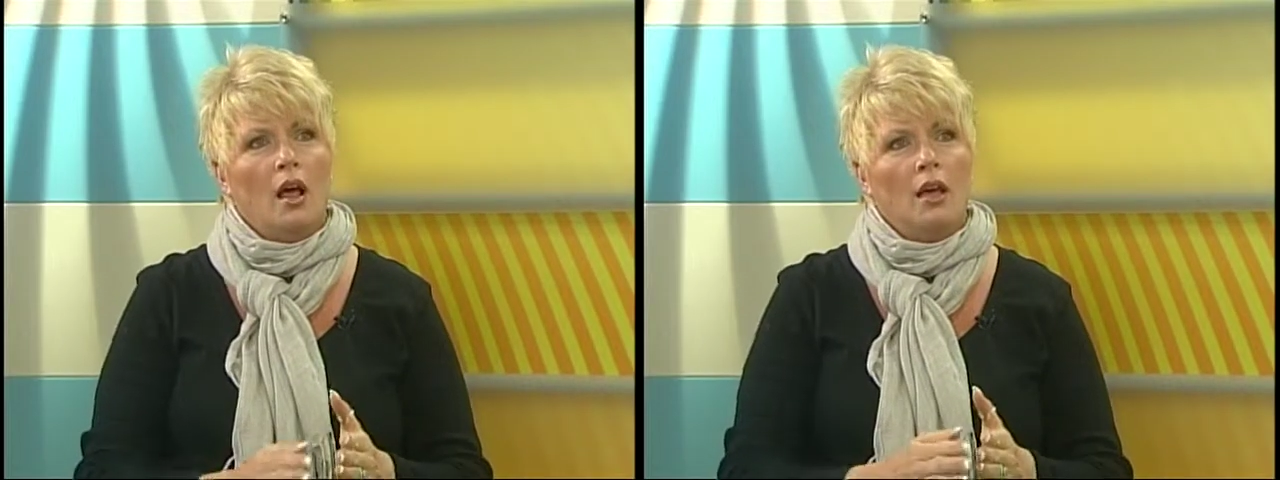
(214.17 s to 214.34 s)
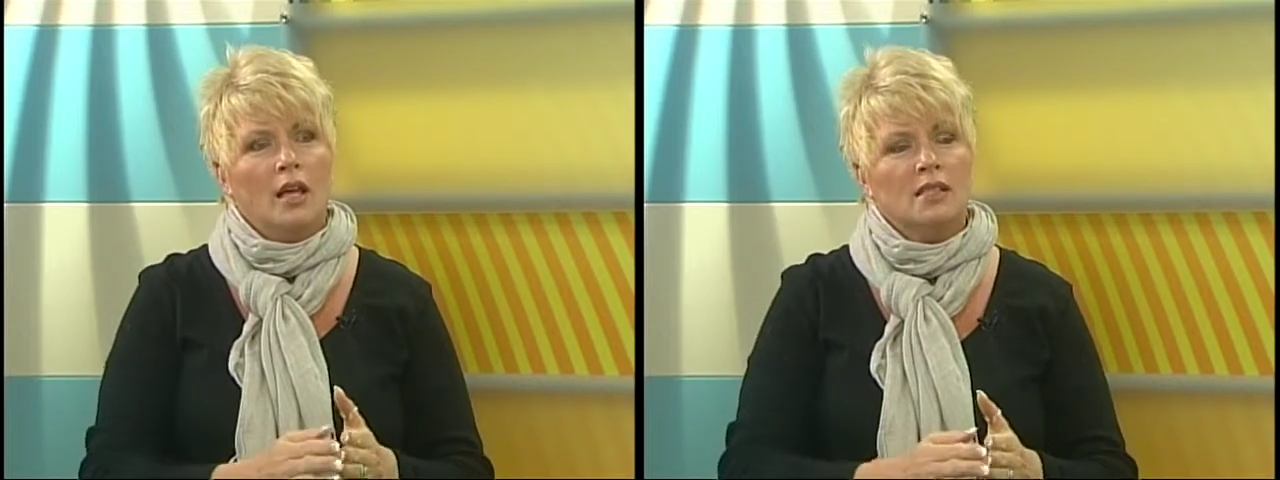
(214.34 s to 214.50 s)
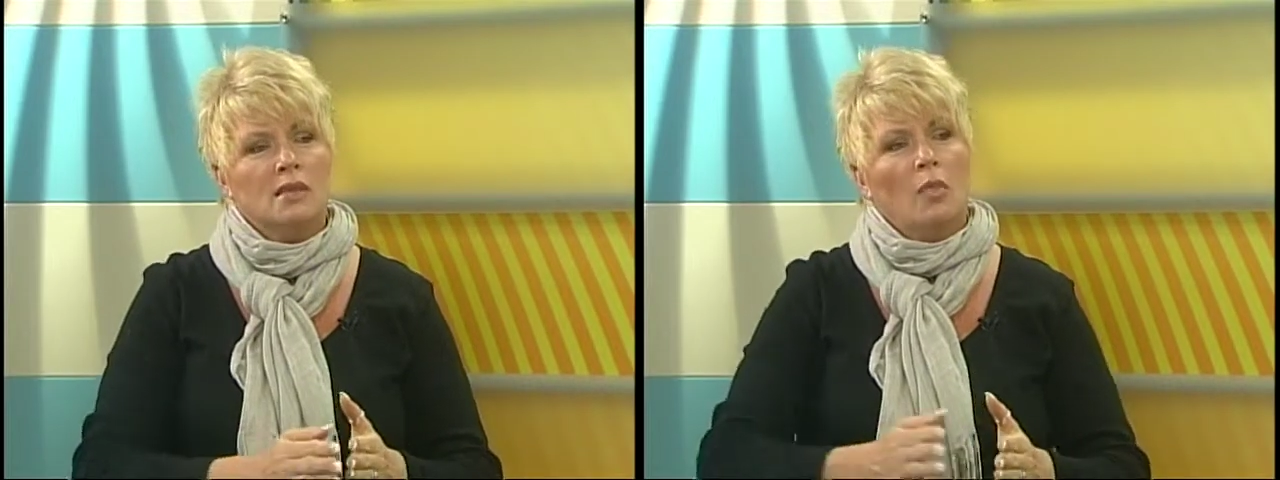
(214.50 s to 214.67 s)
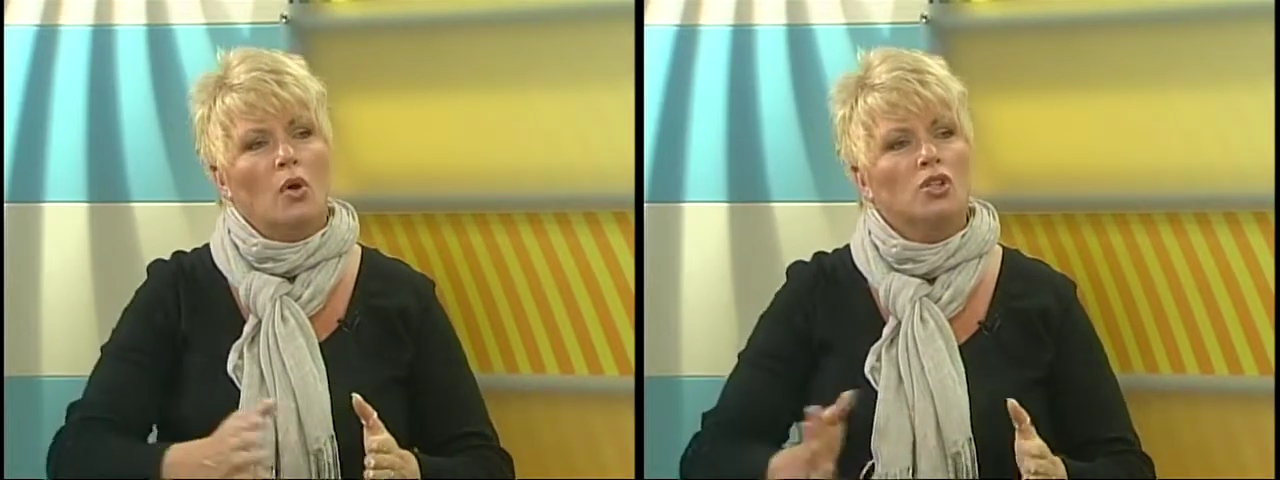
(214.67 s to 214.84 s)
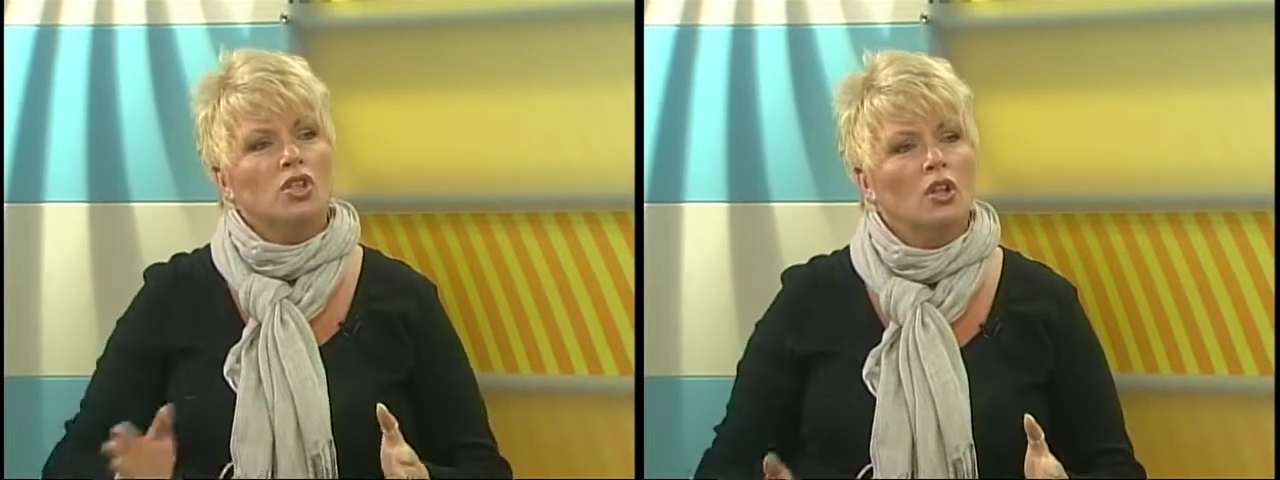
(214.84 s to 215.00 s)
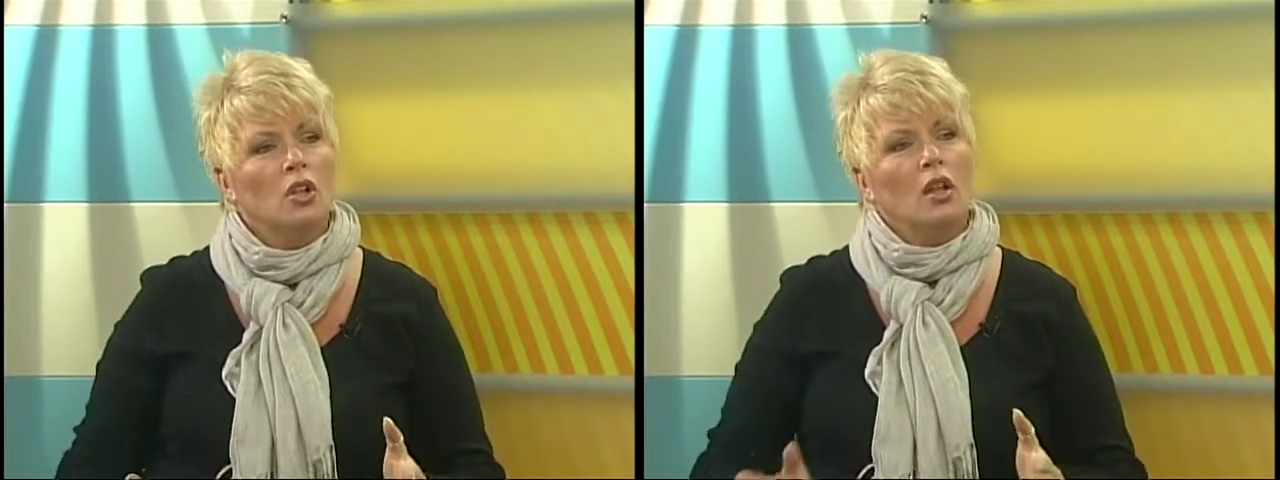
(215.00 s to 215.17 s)
his
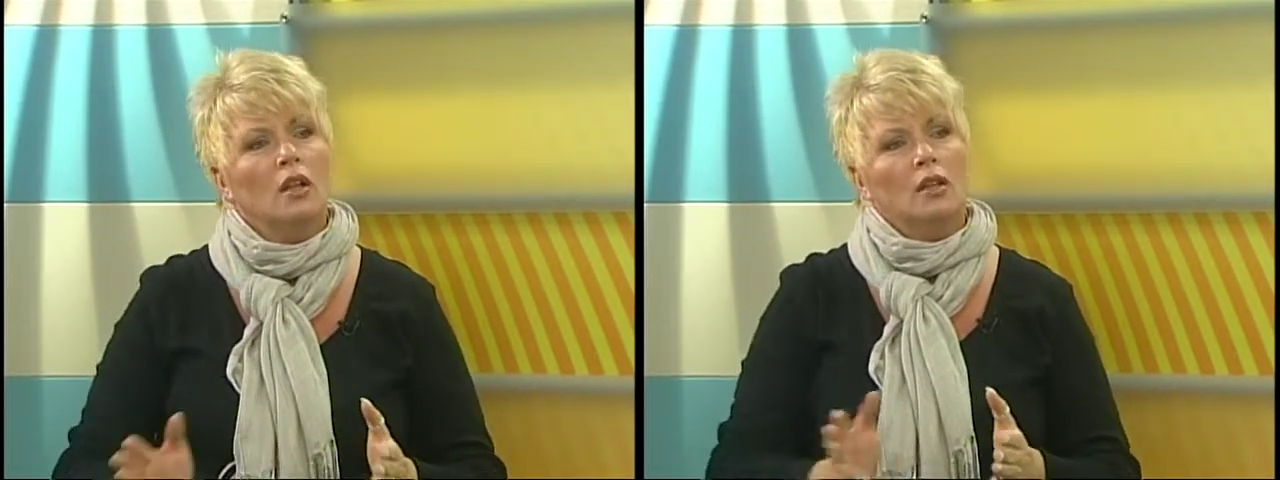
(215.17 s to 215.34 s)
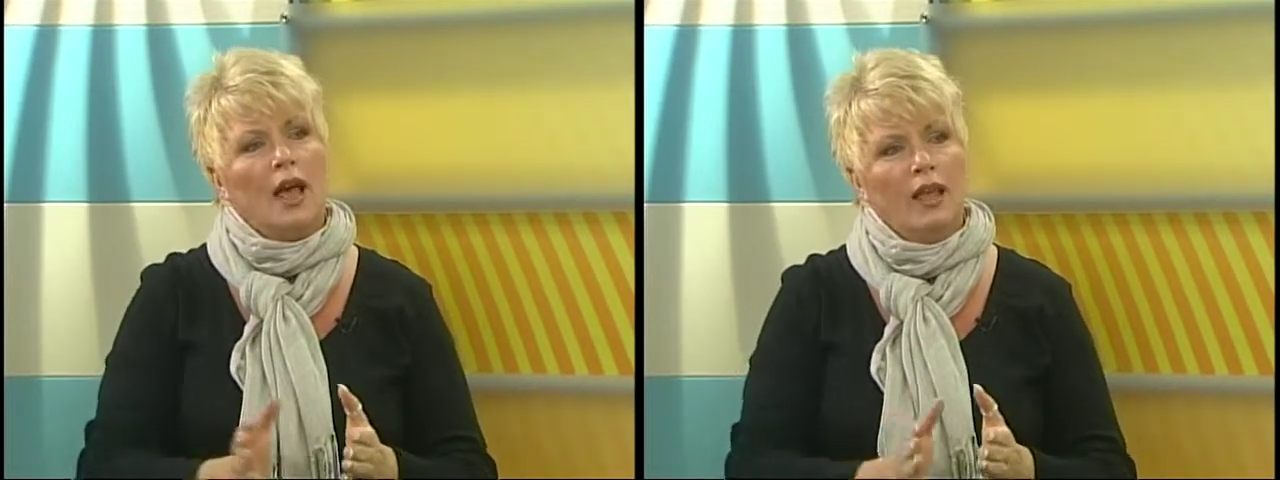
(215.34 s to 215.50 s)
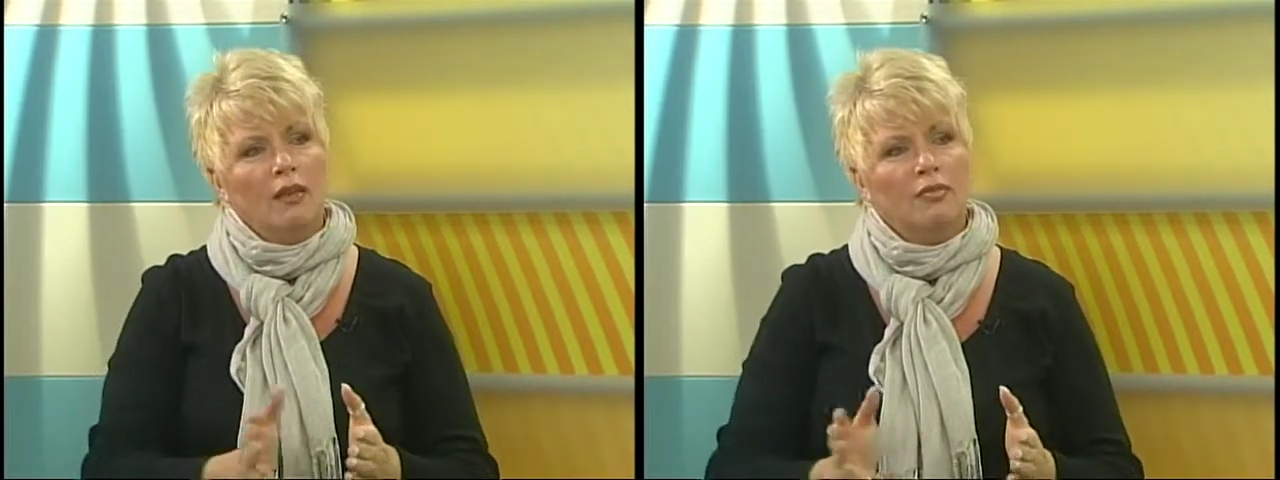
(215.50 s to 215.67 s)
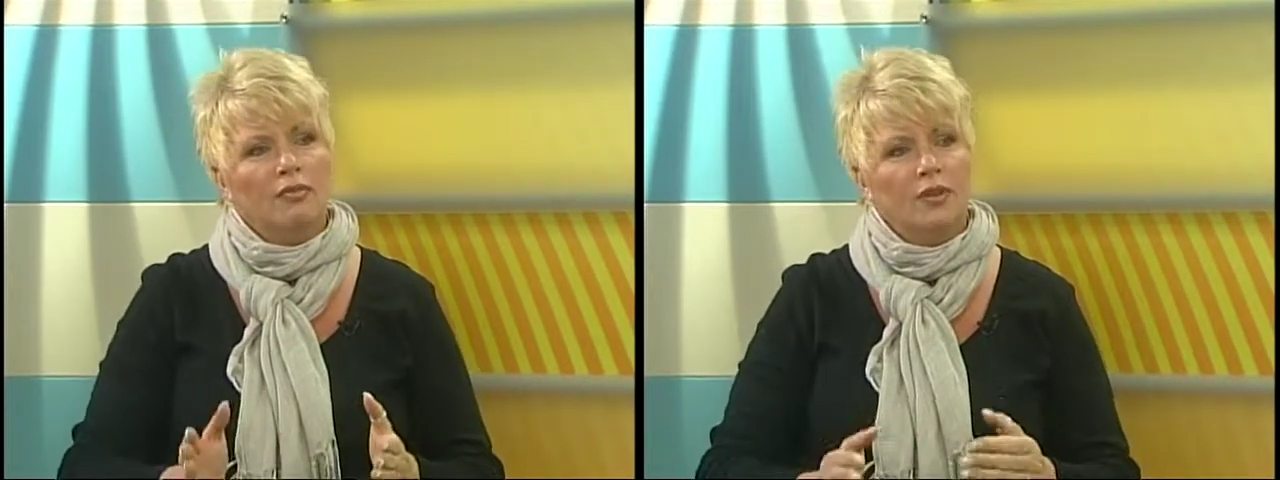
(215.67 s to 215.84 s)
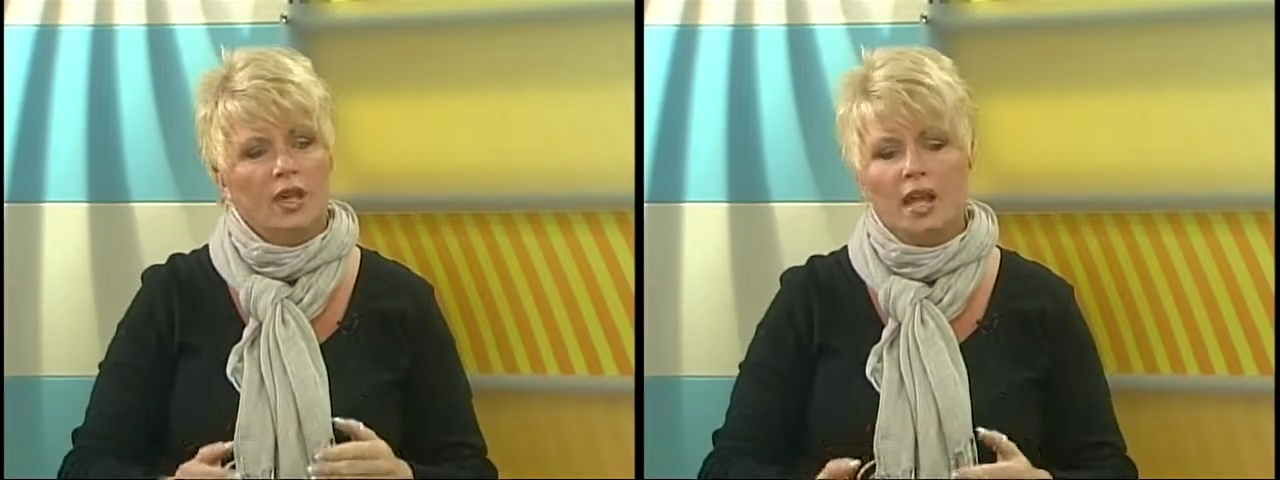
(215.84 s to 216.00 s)
emotional life,